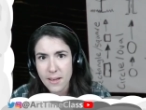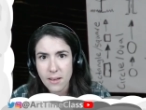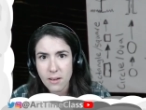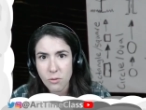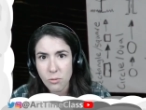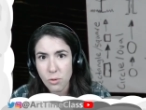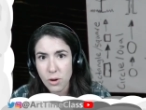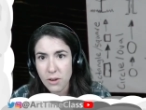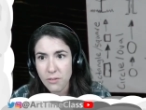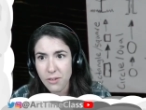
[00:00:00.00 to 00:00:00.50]

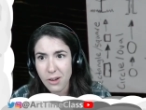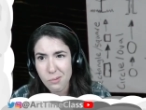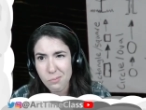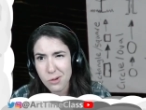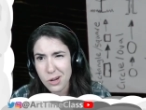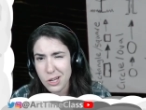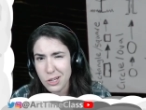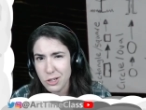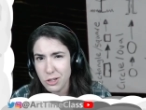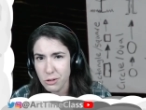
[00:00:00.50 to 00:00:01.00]
What if I'm going
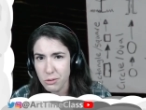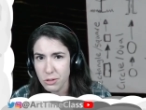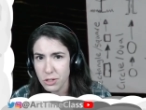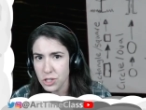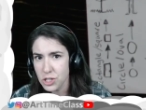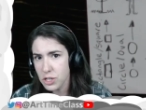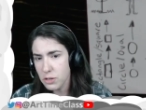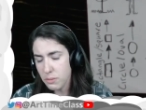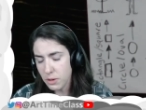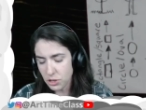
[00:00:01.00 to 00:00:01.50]
to do a
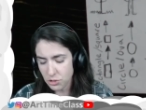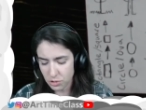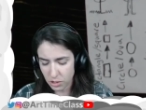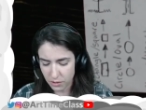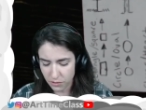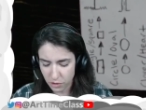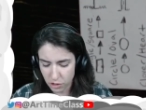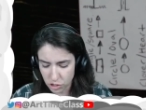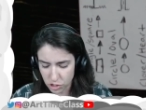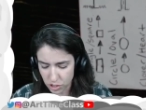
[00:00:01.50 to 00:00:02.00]
geometric
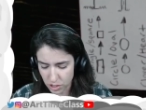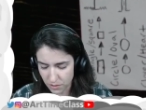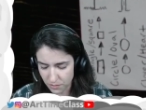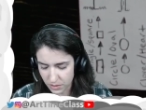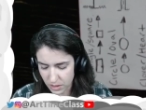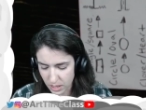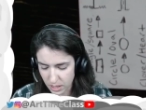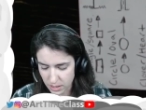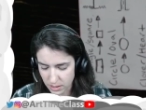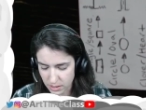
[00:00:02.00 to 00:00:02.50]
version of
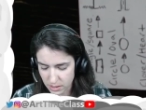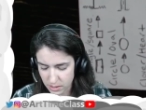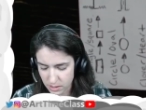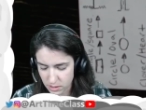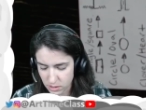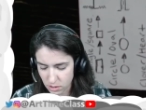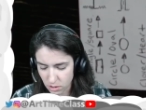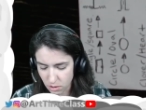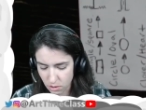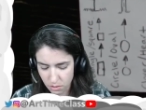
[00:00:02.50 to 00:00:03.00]
this?
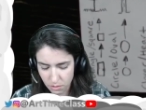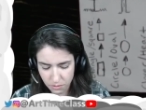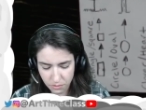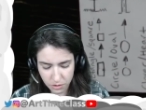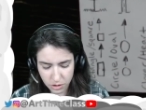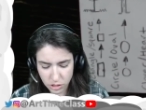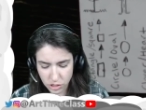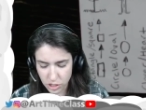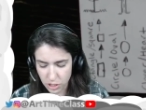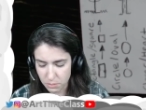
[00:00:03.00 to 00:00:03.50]
So for
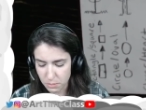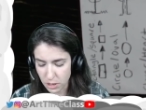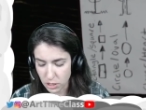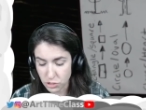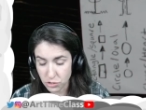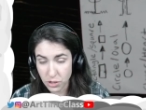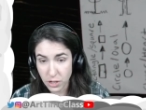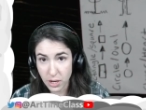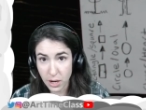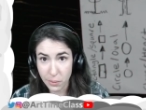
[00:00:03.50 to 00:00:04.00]

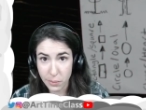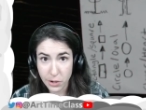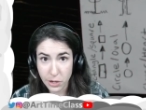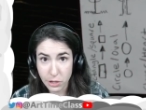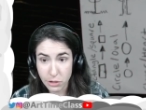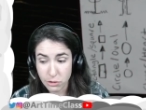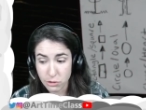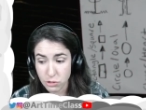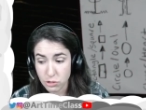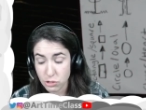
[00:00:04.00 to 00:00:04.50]
geometric, I want to
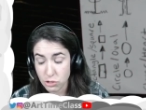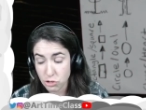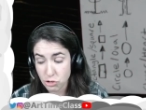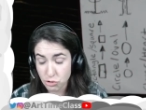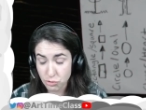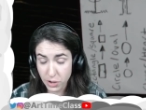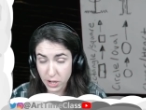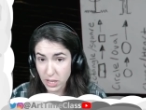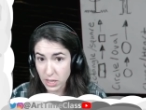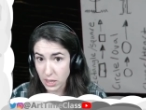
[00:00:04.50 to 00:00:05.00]
use
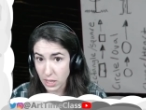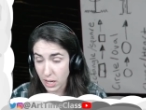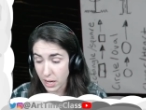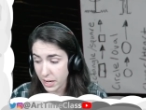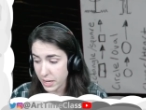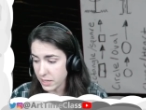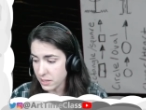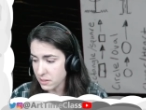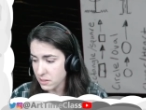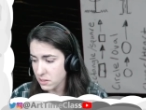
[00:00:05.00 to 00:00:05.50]
straight
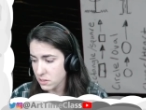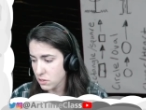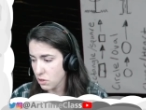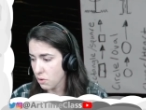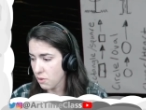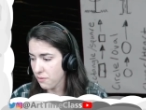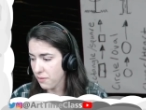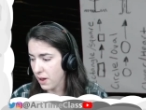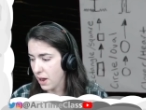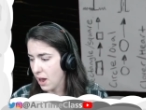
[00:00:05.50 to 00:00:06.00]
lines. So if
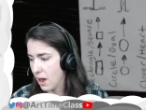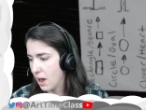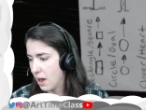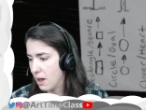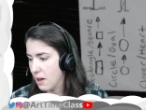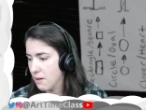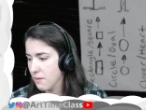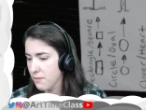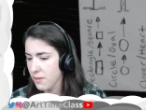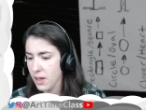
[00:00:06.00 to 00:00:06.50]
I
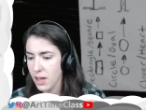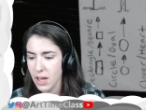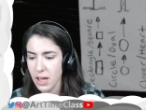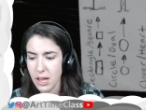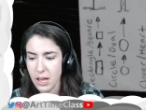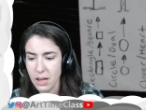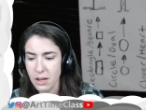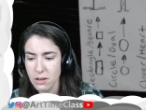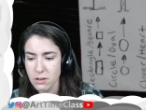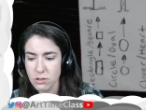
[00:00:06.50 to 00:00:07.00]
have
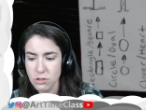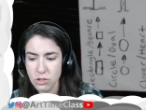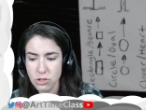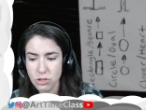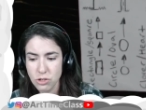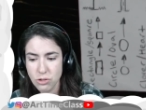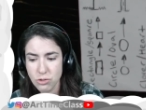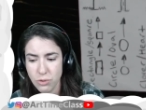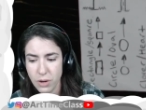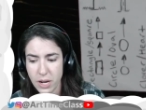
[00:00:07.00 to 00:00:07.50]
a
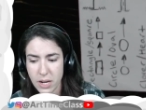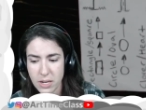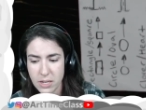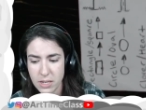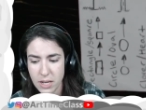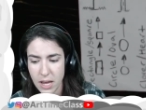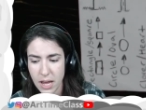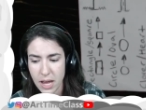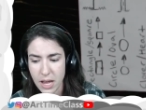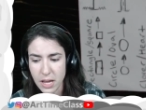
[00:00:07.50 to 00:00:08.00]
straight
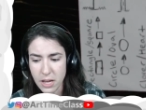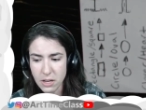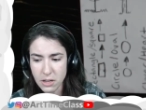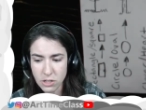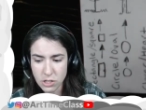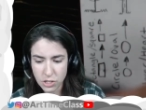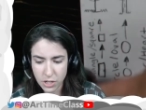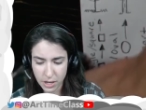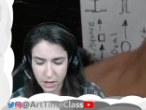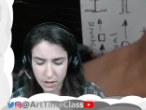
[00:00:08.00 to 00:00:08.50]

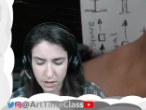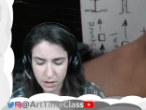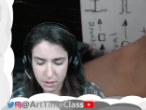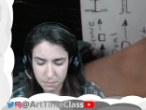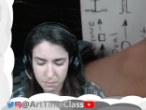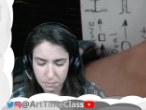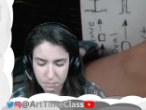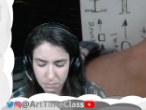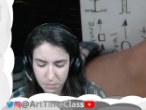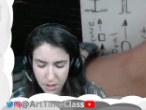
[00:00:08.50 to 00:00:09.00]
edge, like an
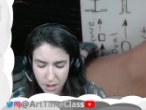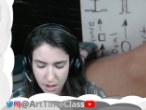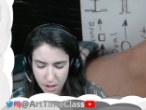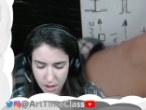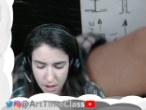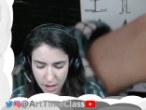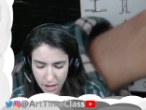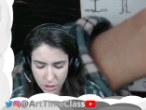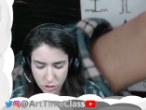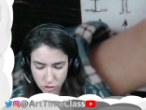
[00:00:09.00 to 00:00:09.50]

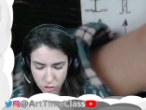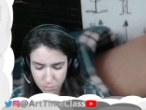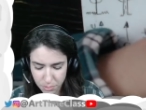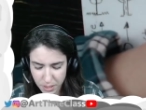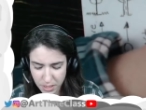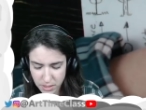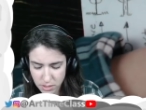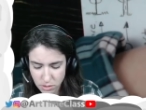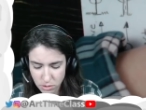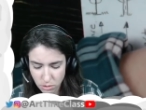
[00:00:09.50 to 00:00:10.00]
extra
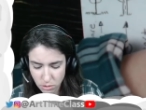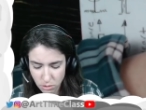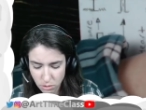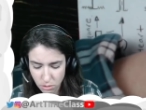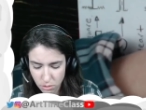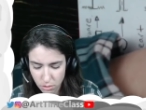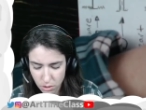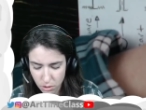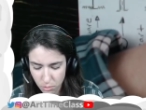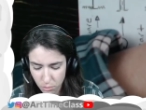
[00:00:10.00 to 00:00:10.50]
pencil
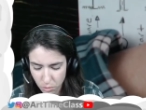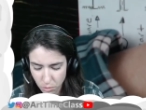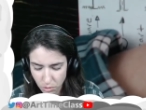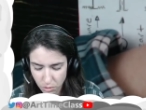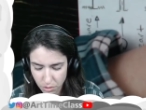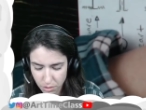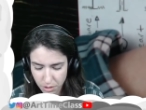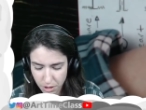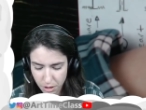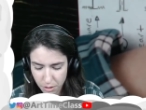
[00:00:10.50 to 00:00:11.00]
or a
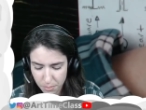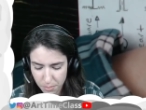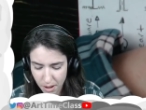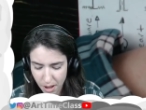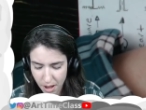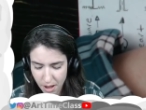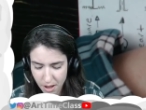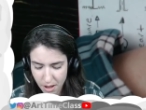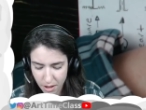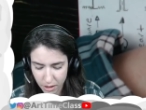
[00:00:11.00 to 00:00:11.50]
ruler
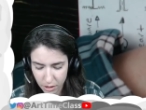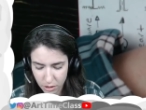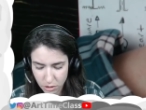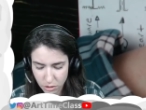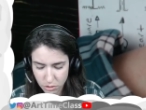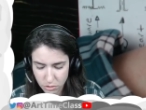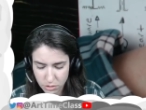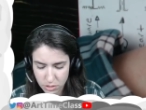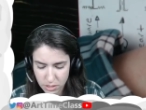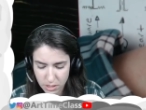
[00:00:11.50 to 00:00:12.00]
nearby, I could
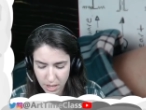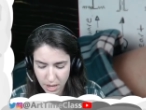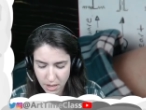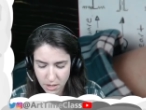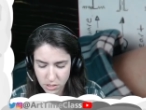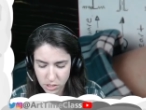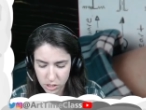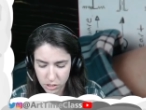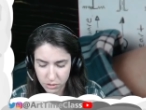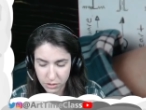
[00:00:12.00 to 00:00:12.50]
use that
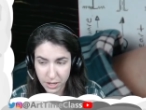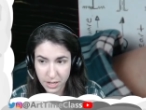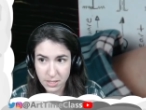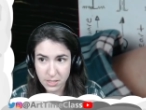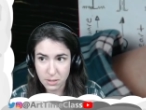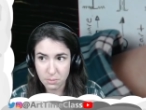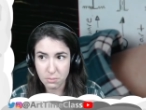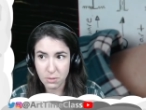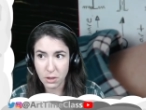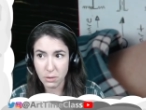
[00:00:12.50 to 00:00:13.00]
to create
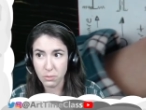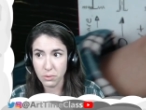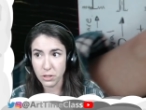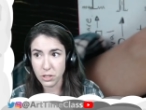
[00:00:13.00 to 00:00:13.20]
something really